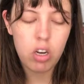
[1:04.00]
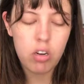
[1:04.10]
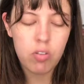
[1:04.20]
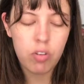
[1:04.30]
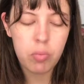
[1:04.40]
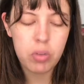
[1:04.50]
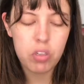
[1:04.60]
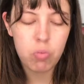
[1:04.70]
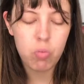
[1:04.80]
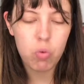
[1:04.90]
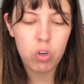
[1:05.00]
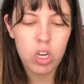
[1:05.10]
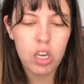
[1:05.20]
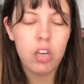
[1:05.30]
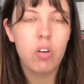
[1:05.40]
on from this
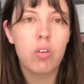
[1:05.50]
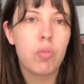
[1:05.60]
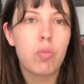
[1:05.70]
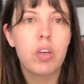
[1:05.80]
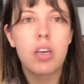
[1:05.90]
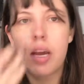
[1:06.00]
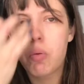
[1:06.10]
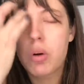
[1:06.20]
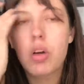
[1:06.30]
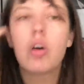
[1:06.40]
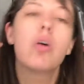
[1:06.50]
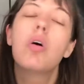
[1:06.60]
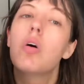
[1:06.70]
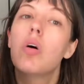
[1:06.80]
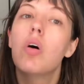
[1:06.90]
morning or like an hour ago.
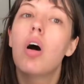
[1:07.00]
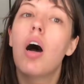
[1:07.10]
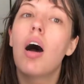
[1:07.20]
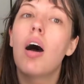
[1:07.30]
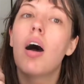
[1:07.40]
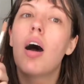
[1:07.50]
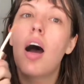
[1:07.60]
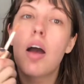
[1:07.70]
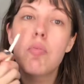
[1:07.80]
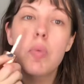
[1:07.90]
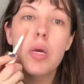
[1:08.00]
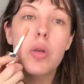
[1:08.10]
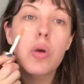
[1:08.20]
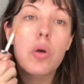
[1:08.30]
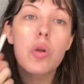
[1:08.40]
I've
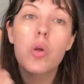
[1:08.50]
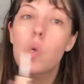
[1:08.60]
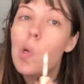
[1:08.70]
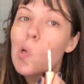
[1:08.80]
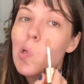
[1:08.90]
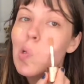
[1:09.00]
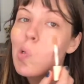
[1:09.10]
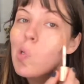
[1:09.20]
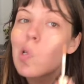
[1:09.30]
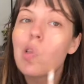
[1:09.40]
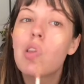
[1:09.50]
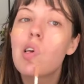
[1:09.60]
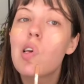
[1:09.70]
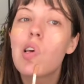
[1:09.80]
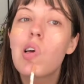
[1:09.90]
been using
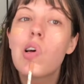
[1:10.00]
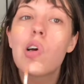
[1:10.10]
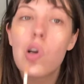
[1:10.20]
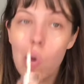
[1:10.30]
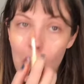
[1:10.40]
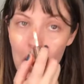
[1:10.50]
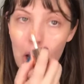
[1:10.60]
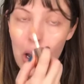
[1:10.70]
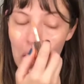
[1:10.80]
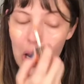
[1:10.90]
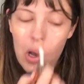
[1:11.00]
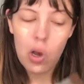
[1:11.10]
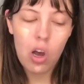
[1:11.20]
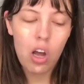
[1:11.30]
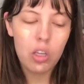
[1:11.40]
the
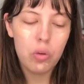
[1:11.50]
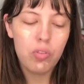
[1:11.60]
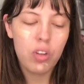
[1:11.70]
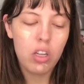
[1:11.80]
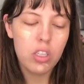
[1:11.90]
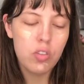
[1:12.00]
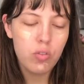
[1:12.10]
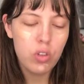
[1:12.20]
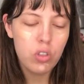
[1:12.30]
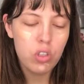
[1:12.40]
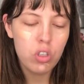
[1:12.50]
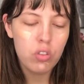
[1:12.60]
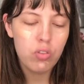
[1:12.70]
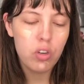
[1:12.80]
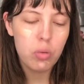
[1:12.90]
Hollywood Flawless
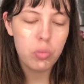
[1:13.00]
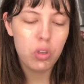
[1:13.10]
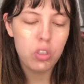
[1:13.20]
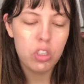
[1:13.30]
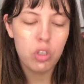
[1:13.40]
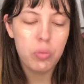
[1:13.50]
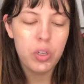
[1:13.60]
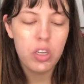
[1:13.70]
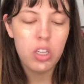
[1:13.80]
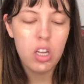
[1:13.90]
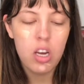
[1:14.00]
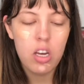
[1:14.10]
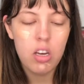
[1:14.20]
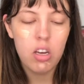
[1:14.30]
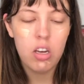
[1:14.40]
filter from Charlotte Tilbury a
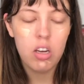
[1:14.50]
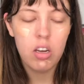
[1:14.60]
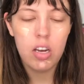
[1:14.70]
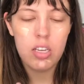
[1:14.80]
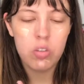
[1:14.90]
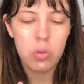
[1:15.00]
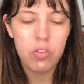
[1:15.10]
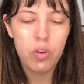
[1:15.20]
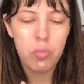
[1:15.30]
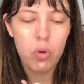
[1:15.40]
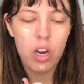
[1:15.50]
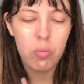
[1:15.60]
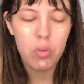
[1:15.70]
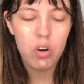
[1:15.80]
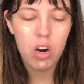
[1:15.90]
lot as sort of a
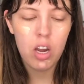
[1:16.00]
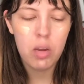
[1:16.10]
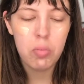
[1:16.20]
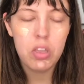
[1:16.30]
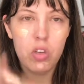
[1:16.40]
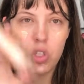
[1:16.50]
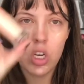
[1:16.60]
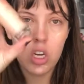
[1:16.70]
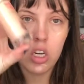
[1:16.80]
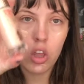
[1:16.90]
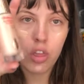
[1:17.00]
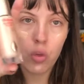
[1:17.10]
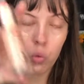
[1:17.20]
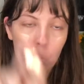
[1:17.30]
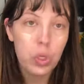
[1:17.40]
primer. I'm in the shade
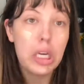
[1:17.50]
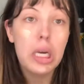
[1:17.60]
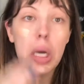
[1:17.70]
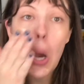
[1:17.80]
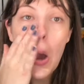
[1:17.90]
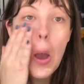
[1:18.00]
3.